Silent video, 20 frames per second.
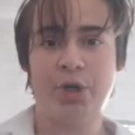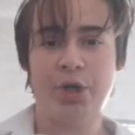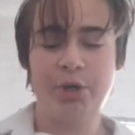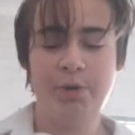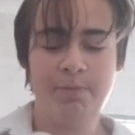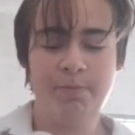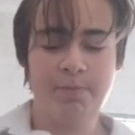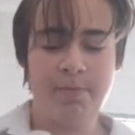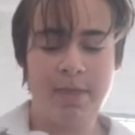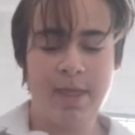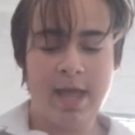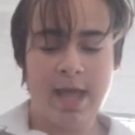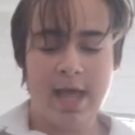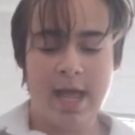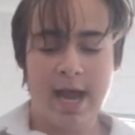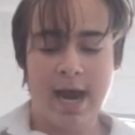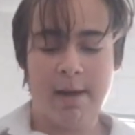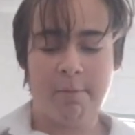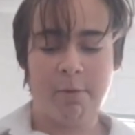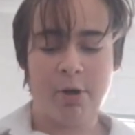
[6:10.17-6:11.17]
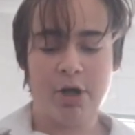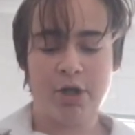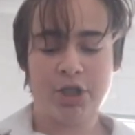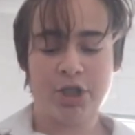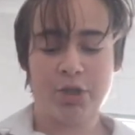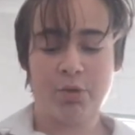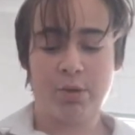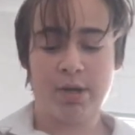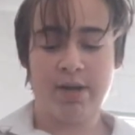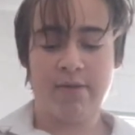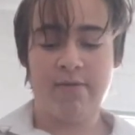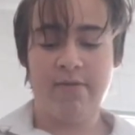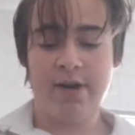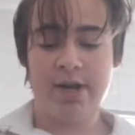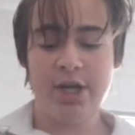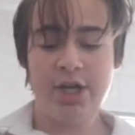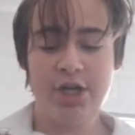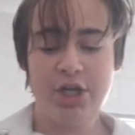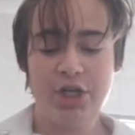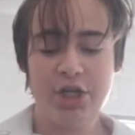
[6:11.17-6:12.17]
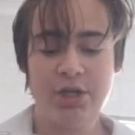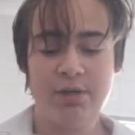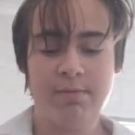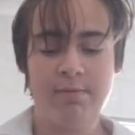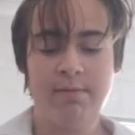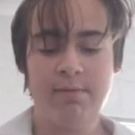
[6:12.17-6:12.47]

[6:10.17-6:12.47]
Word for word: you. And I'm going to just quickly finish.